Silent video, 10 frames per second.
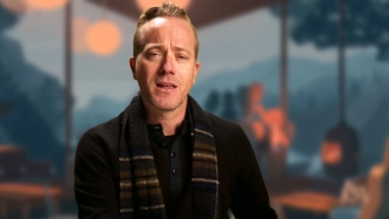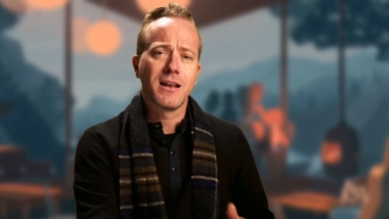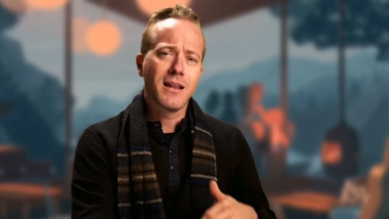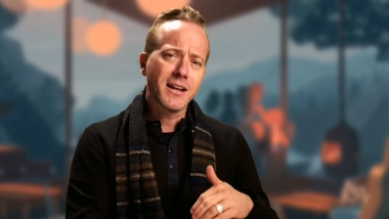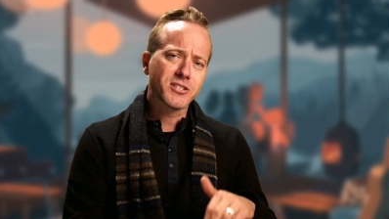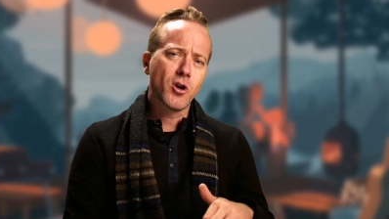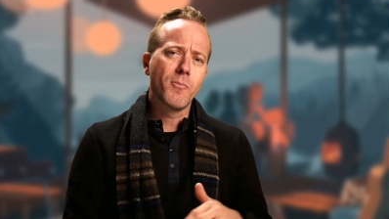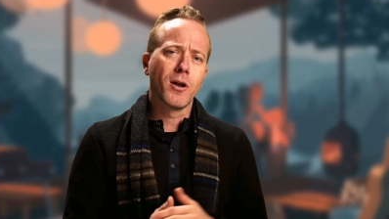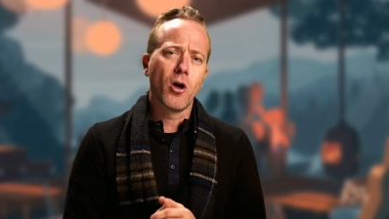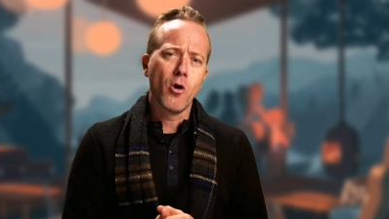let us know
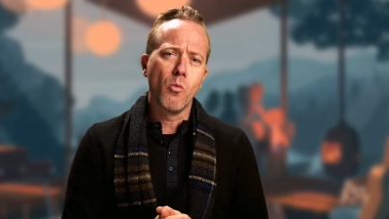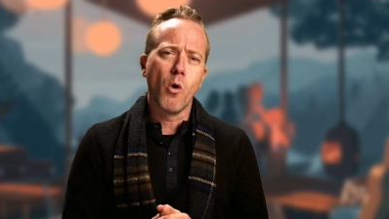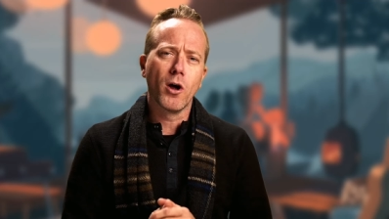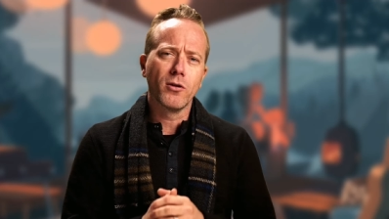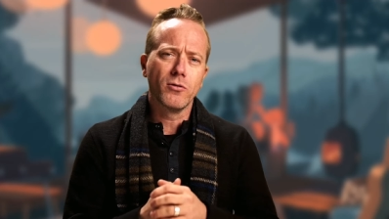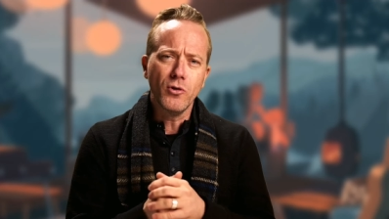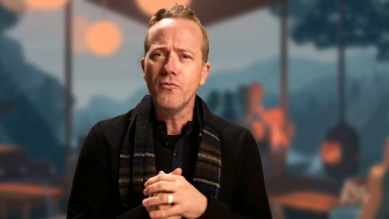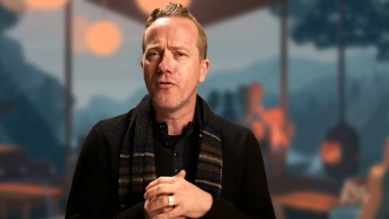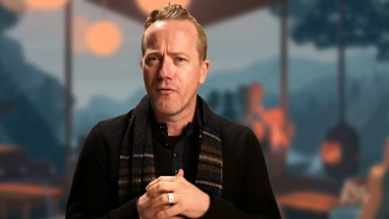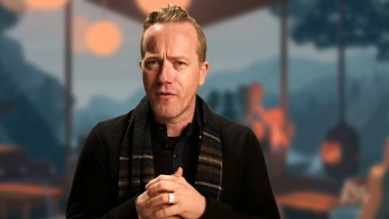below what you've
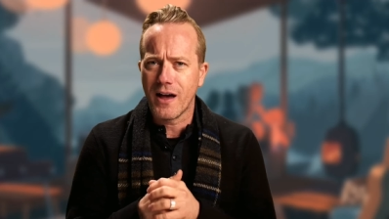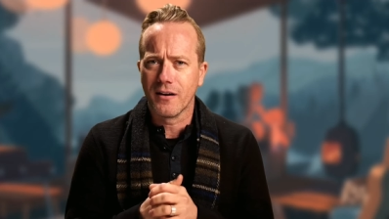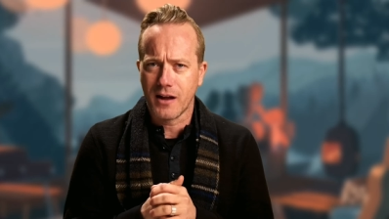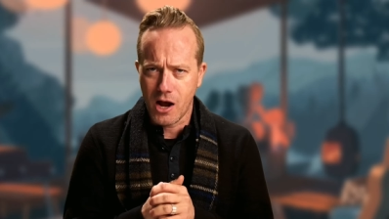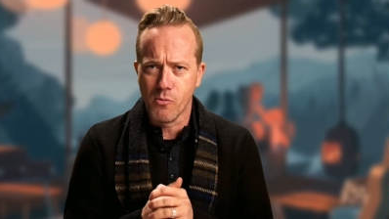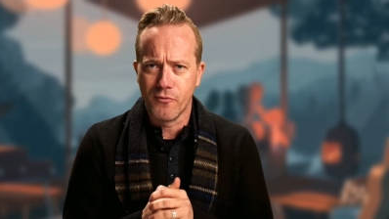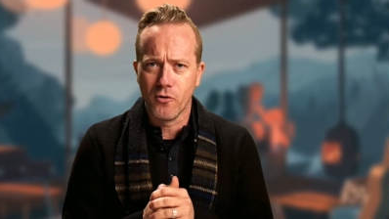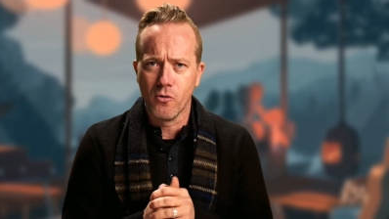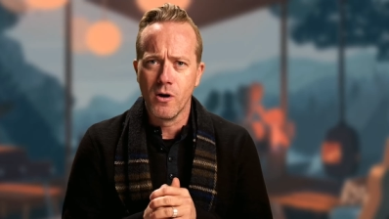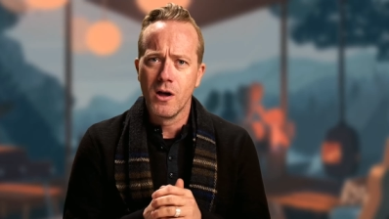found
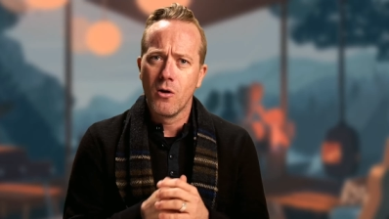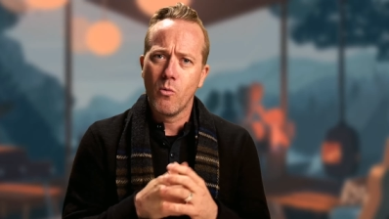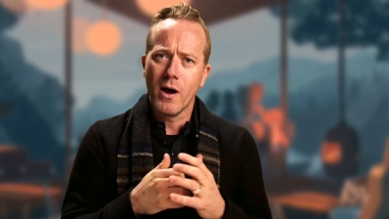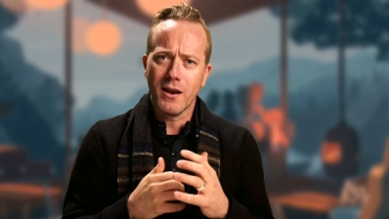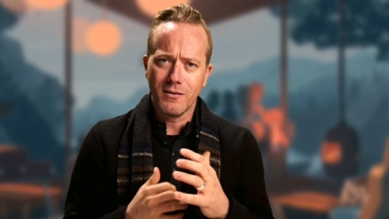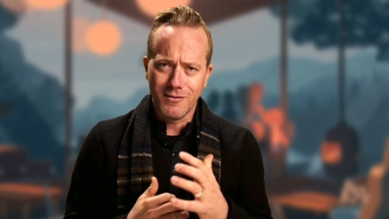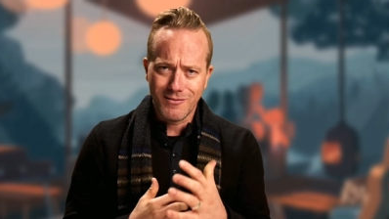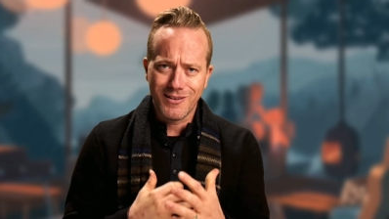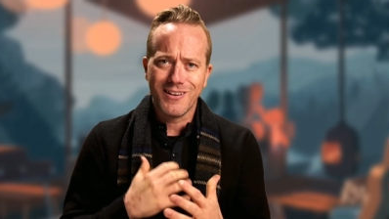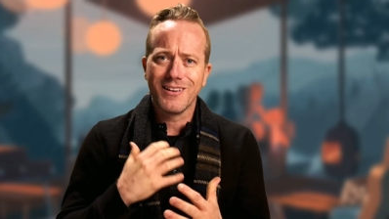helpful when
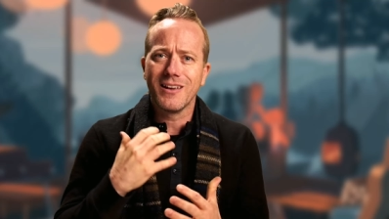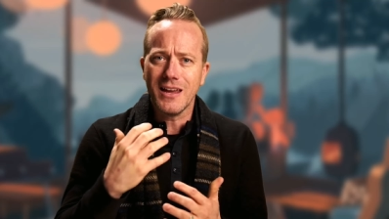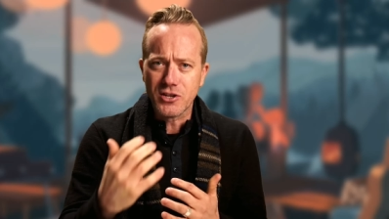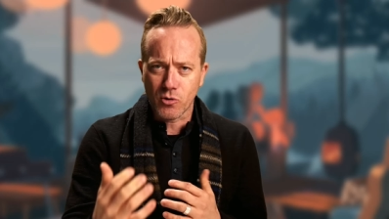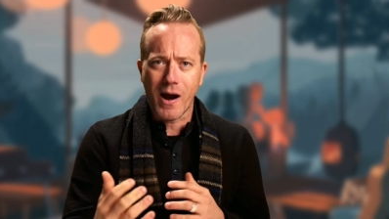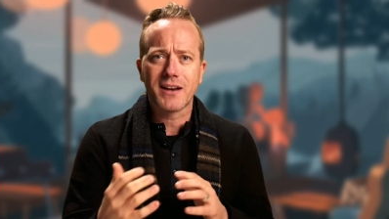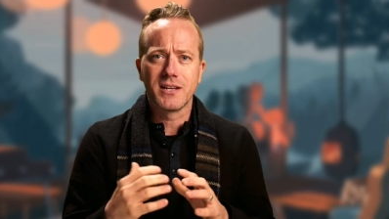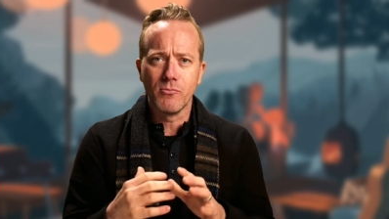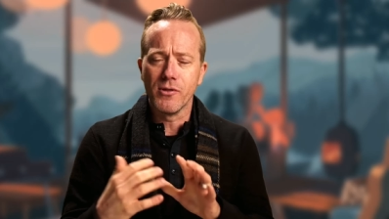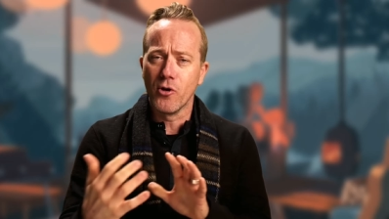
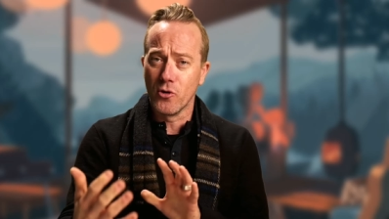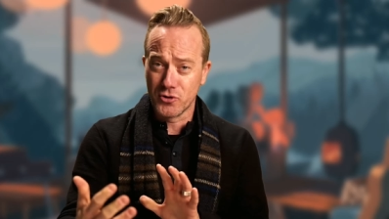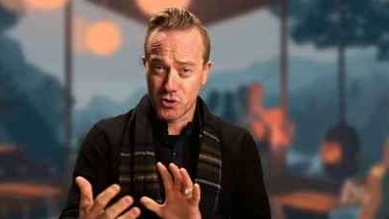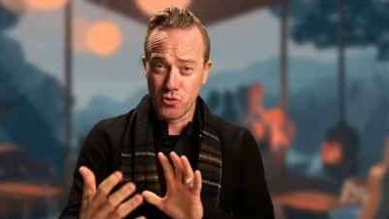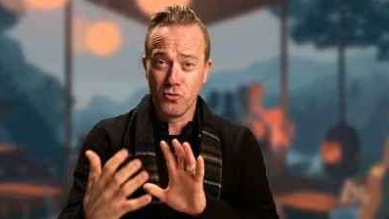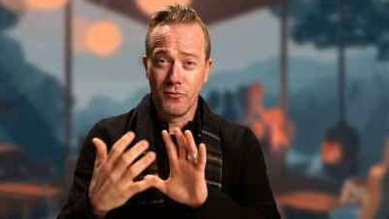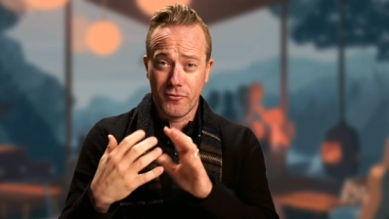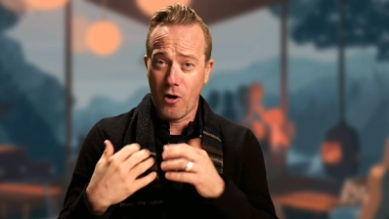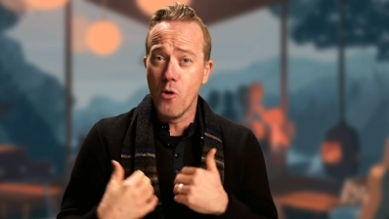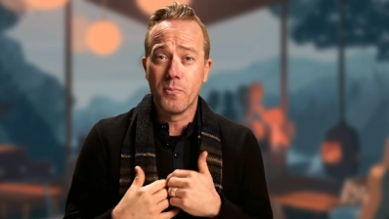interacting with those
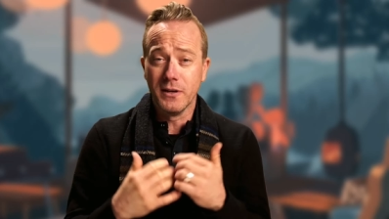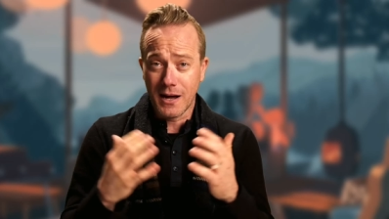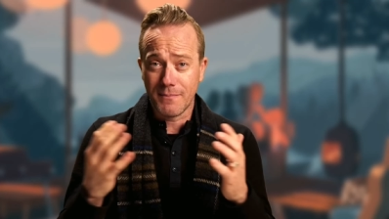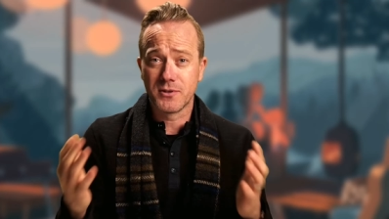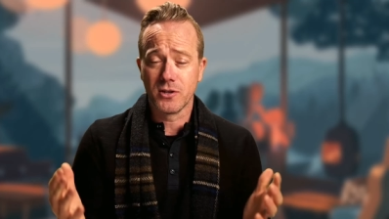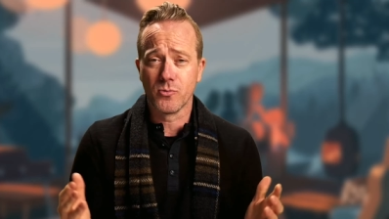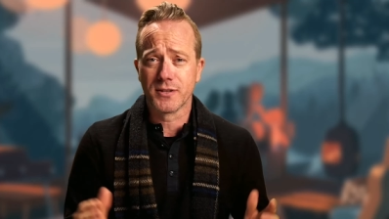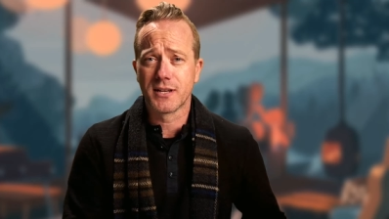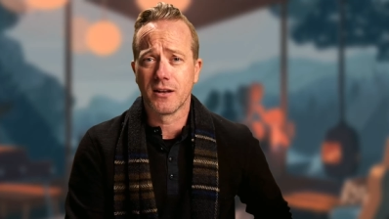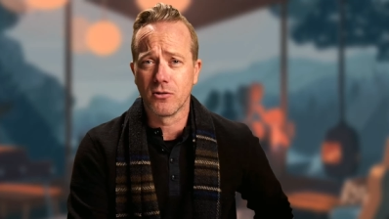who've opened up to you and
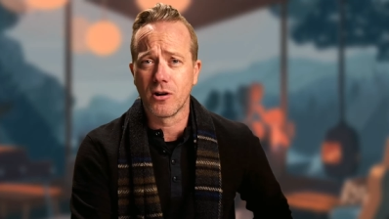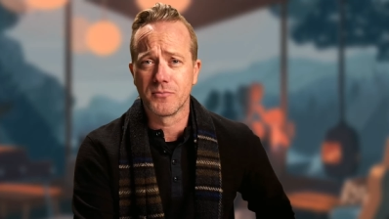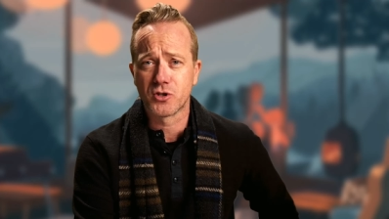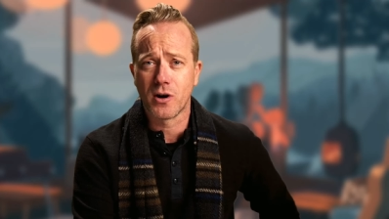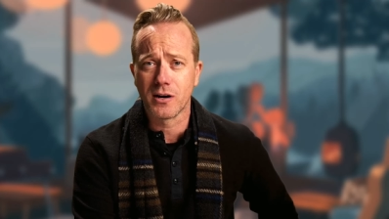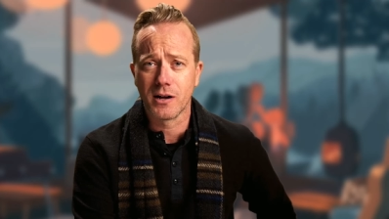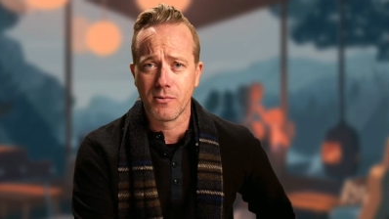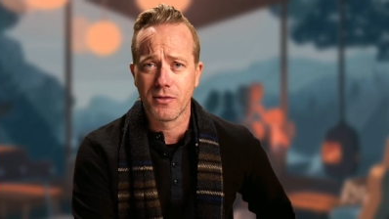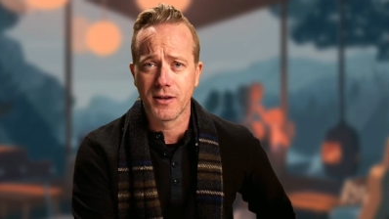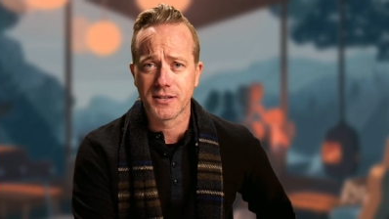said, look, I'm struggling
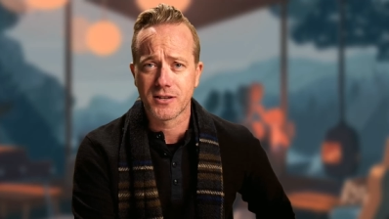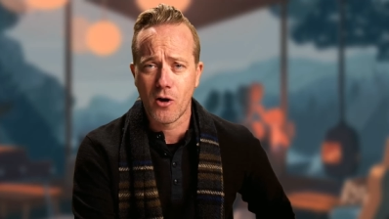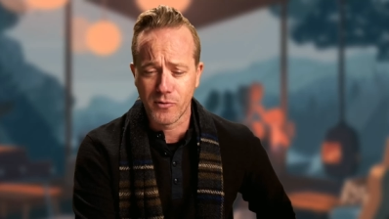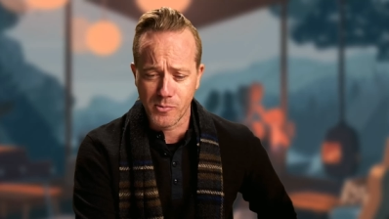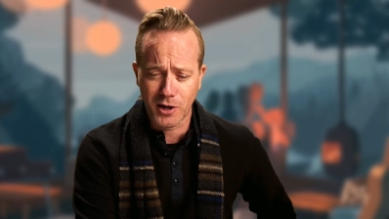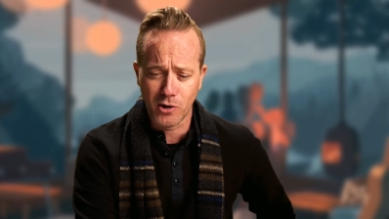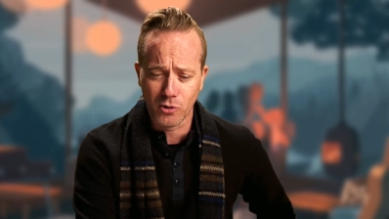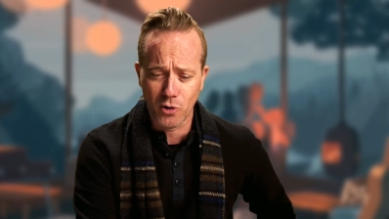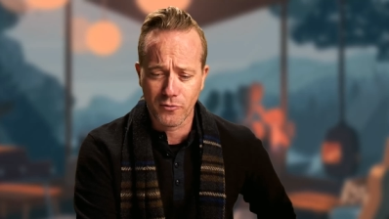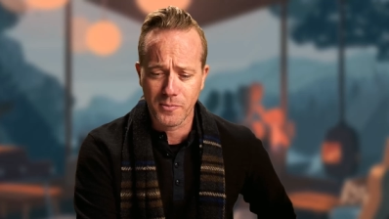with this. Hopefully we can all
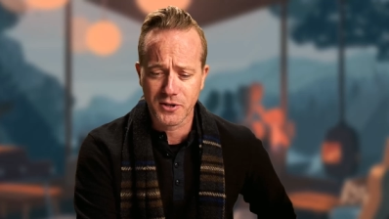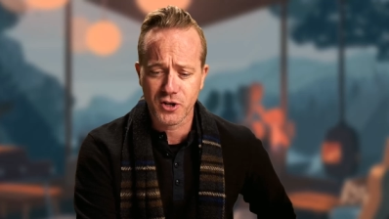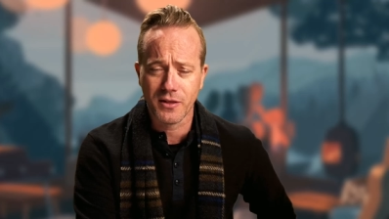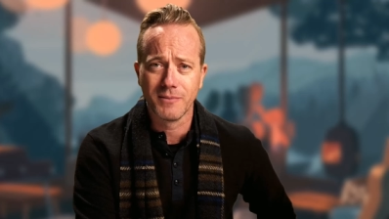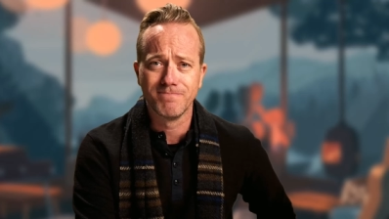learn from each other.